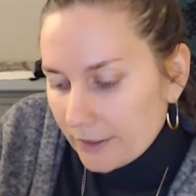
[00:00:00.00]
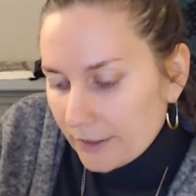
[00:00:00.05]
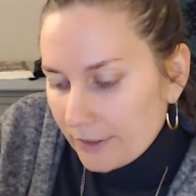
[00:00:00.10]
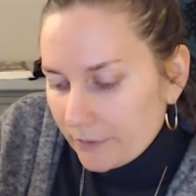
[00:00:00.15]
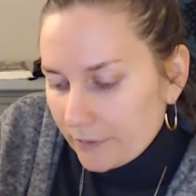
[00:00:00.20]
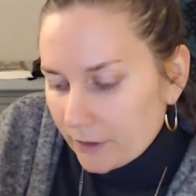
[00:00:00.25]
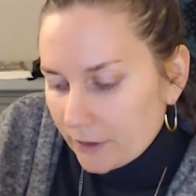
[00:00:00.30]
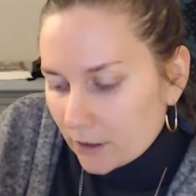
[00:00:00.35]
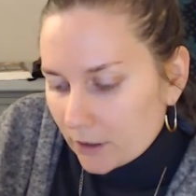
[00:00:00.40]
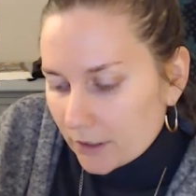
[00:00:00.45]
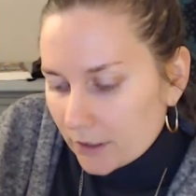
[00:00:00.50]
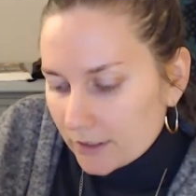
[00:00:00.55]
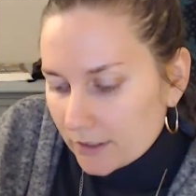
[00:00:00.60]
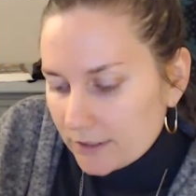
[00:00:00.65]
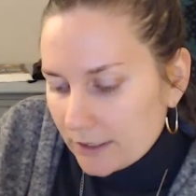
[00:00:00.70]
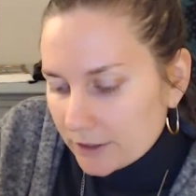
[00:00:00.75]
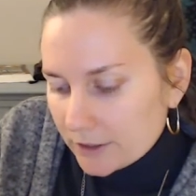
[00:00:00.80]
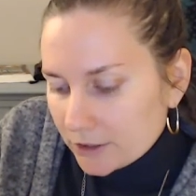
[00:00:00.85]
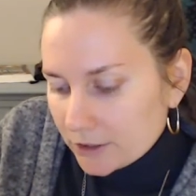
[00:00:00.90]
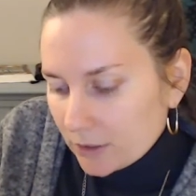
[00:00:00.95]
the
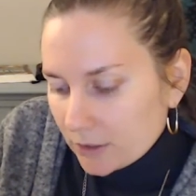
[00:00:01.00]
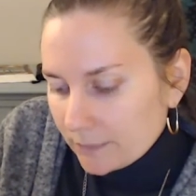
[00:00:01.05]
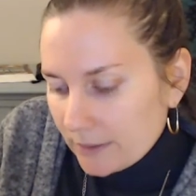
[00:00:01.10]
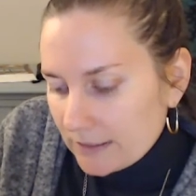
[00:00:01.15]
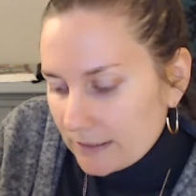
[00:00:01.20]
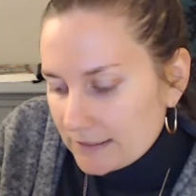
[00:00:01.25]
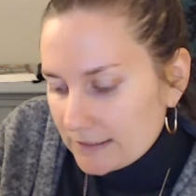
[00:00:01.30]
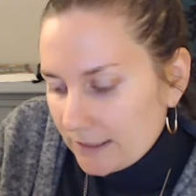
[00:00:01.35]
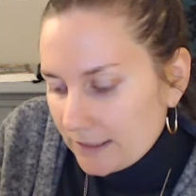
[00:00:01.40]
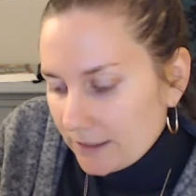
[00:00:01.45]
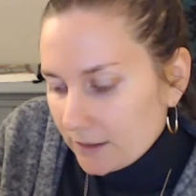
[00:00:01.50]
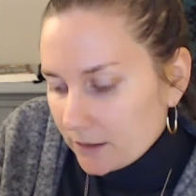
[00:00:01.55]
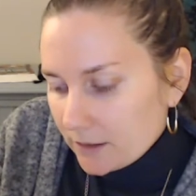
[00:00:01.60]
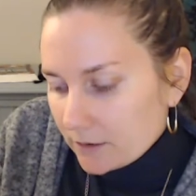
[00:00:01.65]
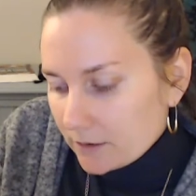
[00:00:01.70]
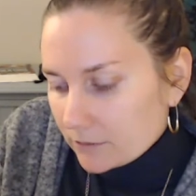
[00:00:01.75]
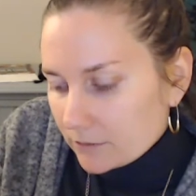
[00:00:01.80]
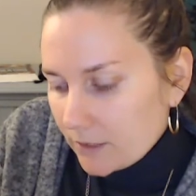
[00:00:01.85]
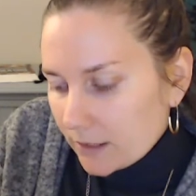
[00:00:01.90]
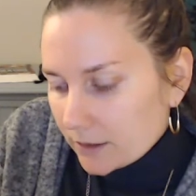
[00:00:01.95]
architect shall maintain a
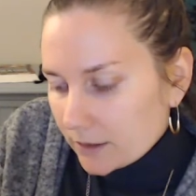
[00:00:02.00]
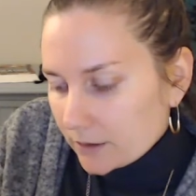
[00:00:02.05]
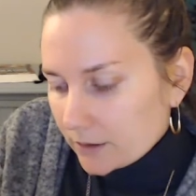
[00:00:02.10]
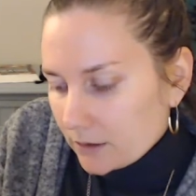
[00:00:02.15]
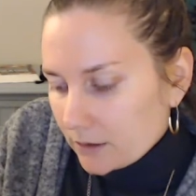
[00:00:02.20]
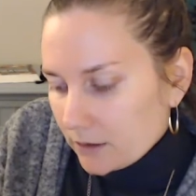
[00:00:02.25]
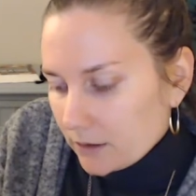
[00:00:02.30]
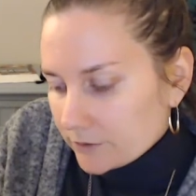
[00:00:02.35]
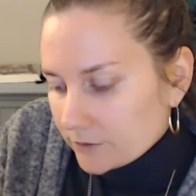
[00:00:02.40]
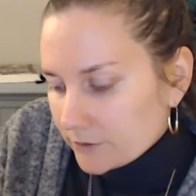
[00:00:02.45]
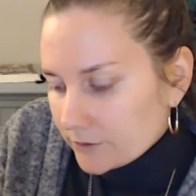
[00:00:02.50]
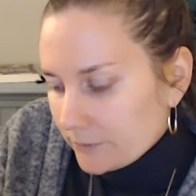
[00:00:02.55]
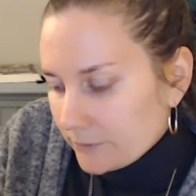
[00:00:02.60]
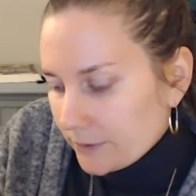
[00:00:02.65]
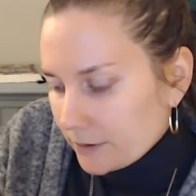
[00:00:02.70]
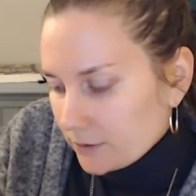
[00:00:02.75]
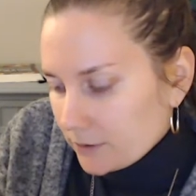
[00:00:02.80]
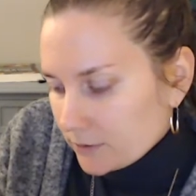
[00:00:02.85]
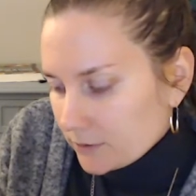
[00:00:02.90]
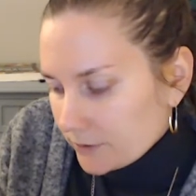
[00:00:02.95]
record of
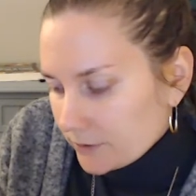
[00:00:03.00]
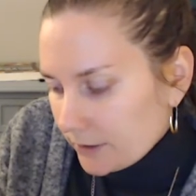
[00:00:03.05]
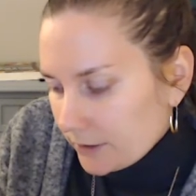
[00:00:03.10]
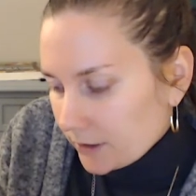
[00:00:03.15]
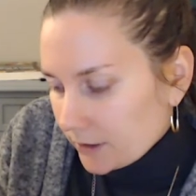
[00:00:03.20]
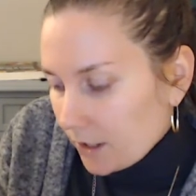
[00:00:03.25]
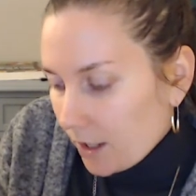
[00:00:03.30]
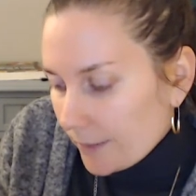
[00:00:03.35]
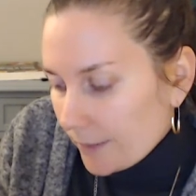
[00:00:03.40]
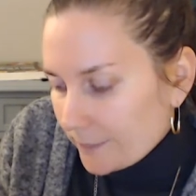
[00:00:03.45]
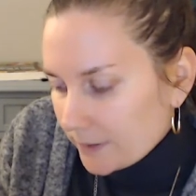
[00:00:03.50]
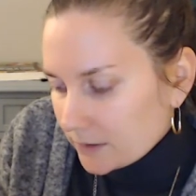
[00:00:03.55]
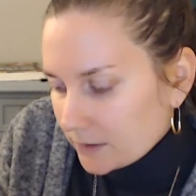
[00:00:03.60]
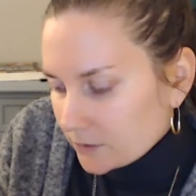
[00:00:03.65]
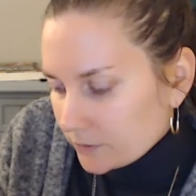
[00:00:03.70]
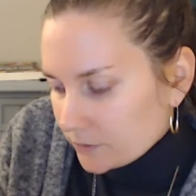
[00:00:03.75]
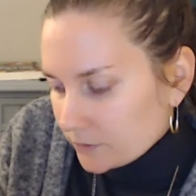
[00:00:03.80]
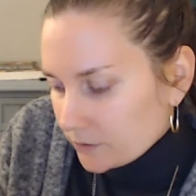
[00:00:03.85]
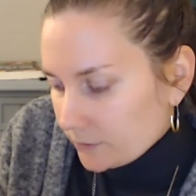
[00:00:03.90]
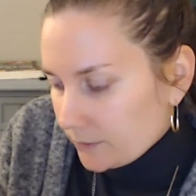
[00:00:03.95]
submittals and copies
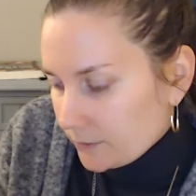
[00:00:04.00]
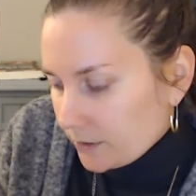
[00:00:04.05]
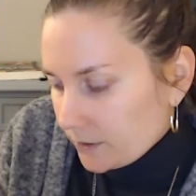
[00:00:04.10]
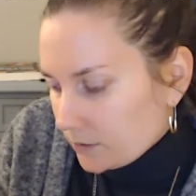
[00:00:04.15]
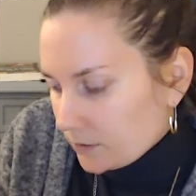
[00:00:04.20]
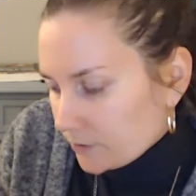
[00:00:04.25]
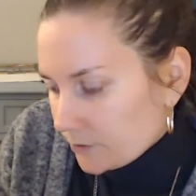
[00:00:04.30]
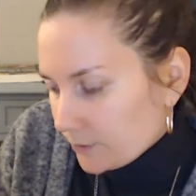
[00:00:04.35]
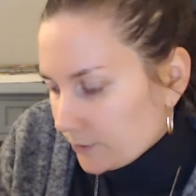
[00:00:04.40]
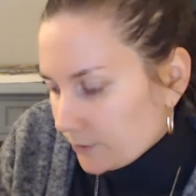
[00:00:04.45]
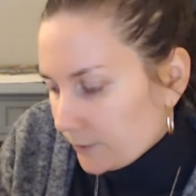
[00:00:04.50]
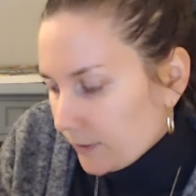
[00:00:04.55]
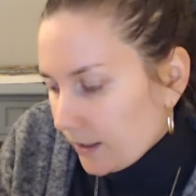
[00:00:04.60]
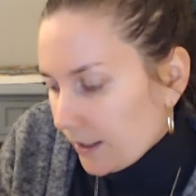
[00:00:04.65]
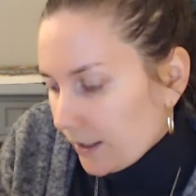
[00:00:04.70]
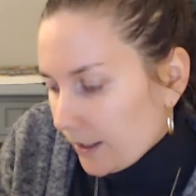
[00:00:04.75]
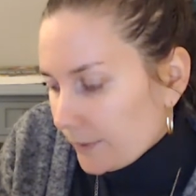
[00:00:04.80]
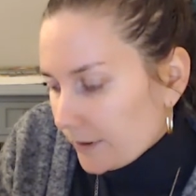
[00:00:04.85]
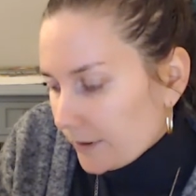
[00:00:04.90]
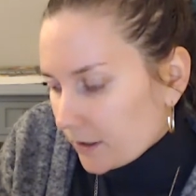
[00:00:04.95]
of submittals
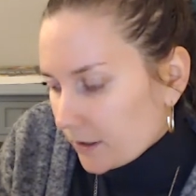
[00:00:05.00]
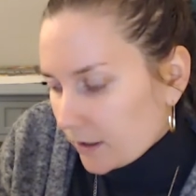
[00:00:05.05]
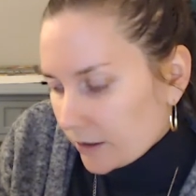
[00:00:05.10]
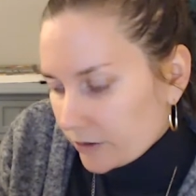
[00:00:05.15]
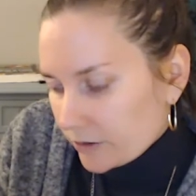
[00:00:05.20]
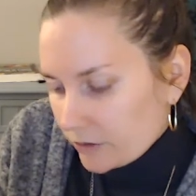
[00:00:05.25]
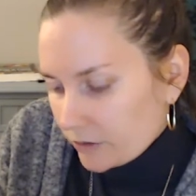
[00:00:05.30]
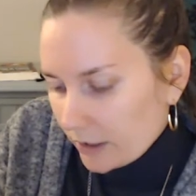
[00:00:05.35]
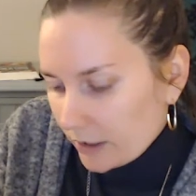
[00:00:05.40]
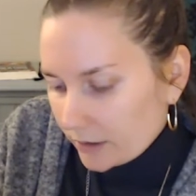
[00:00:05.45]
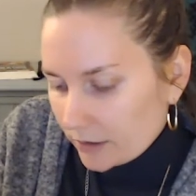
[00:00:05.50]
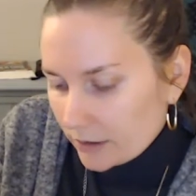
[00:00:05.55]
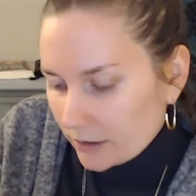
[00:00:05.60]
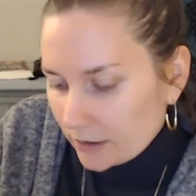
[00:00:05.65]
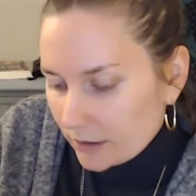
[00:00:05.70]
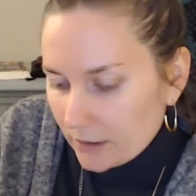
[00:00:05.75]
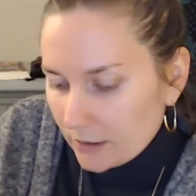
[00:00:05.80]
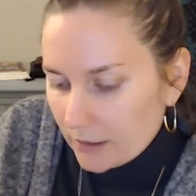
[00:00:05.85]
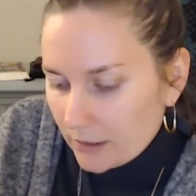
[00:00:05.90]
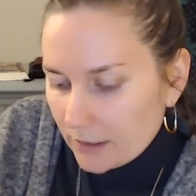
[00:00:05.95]
supplied by the
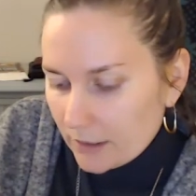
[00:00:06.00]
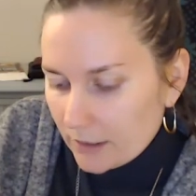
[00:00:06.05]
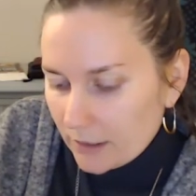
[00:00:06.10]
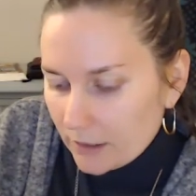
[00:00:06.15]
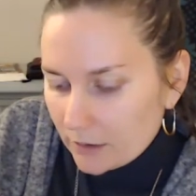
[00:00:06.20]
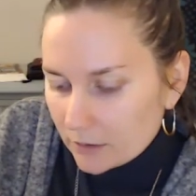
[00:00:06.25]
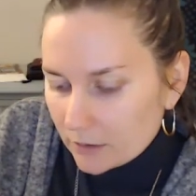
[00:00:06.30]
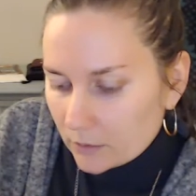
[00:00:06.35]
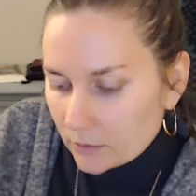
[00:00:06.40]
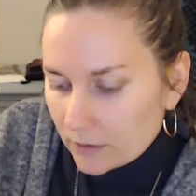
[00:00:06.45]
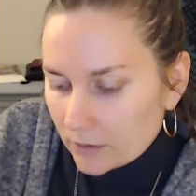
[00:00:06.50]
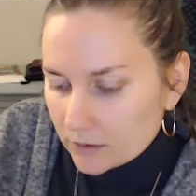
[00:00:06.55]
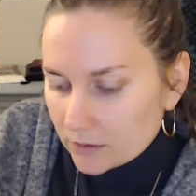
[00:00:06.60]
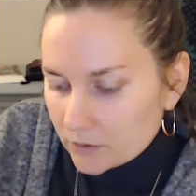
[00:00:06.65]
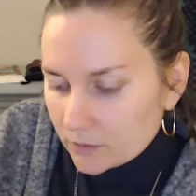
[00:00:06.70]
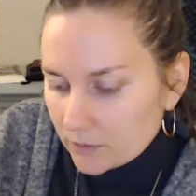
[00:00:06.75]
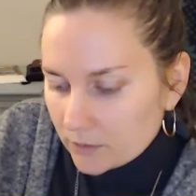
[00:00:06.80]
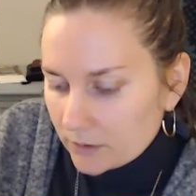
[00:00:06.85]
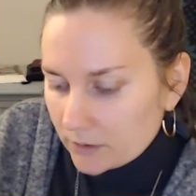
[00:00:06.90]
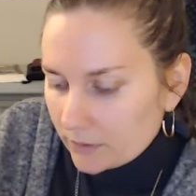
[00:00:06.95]
contractor in accordance
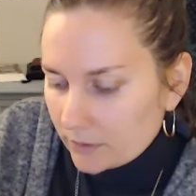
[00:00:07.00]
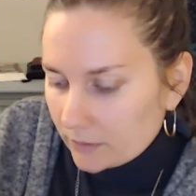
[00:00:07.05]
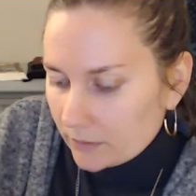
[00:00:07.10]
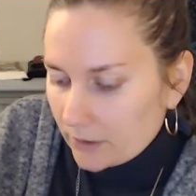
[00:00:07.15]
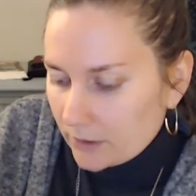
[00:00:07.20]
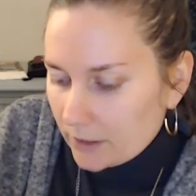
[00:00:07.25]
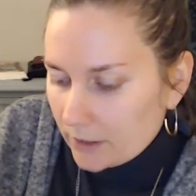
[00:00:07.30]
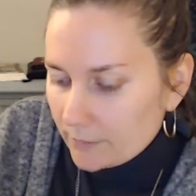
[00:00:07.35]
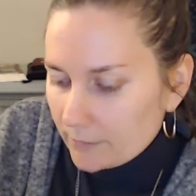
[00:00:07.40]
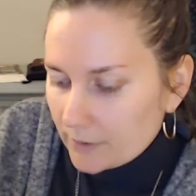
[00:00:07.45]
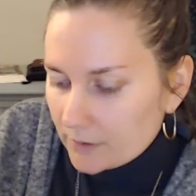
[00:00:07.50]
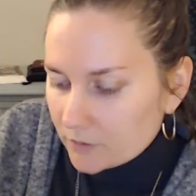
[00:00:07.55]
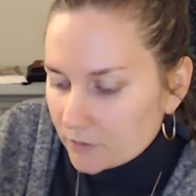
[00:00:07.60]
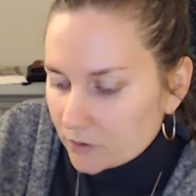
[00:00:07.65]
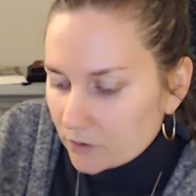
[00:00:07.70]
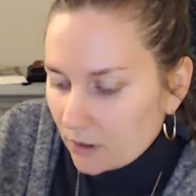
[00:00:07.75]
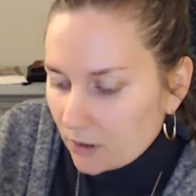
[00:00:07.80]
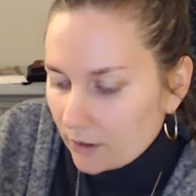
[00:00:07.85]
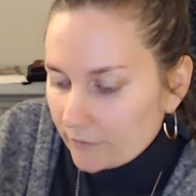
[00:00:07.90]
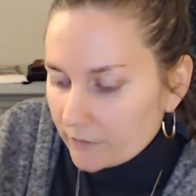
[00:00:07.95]
with the requirements
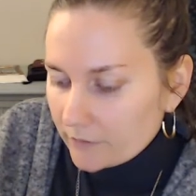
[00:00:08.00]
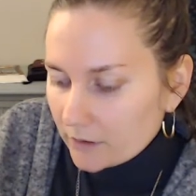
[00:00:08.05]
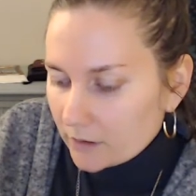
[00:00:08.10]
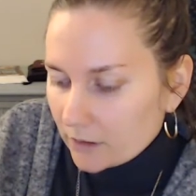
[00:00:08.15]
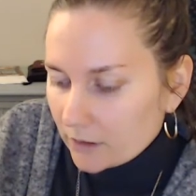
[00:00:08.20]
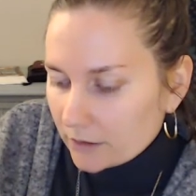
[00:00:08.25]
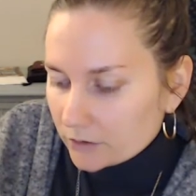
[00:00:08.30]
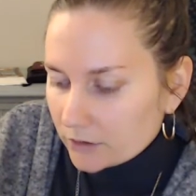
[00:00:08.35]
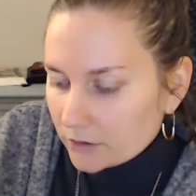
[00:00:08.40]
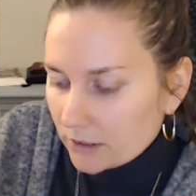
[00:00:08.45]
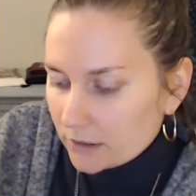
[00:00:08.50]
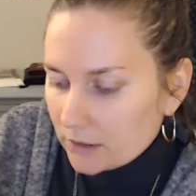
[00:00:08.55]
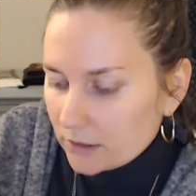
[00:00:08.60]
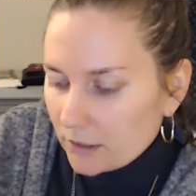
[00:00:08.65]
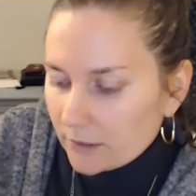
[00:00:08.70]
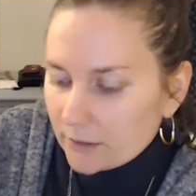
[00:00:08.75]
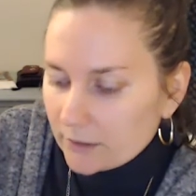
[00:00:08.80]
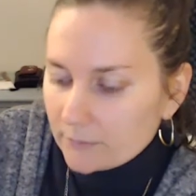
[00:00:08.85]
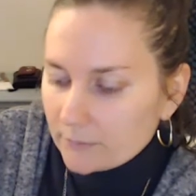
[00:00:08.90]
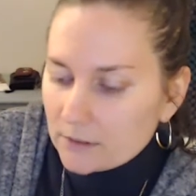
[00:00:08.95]
of the contract
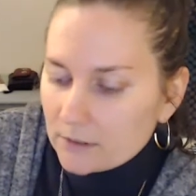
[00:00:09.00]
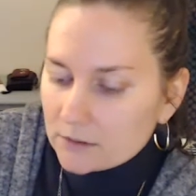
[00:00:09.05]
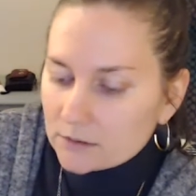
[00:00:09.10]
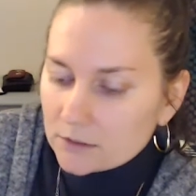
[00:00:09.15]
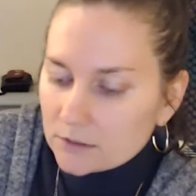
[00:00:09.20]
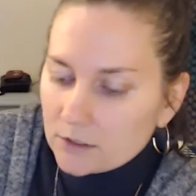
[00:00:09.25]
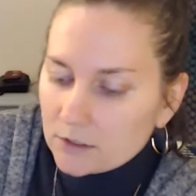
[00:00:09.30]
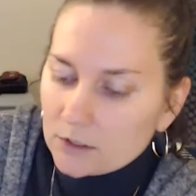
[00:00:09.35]
documents.